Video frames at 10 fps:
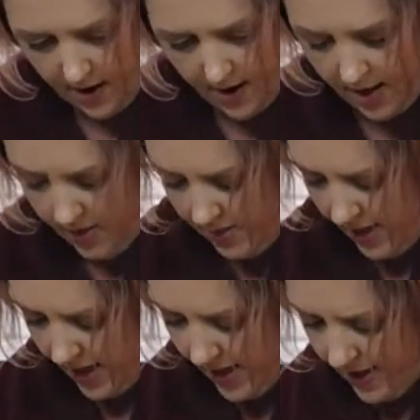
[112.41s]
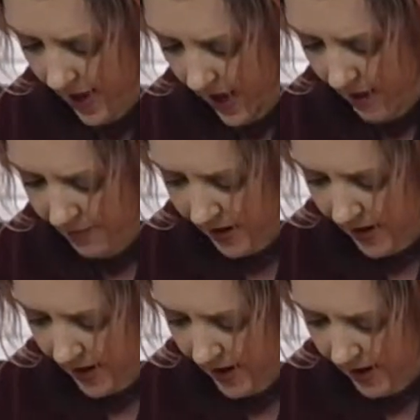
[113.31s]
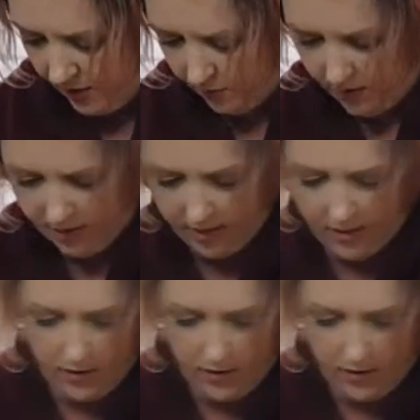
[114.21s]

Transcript: And then I'm going to hit it with a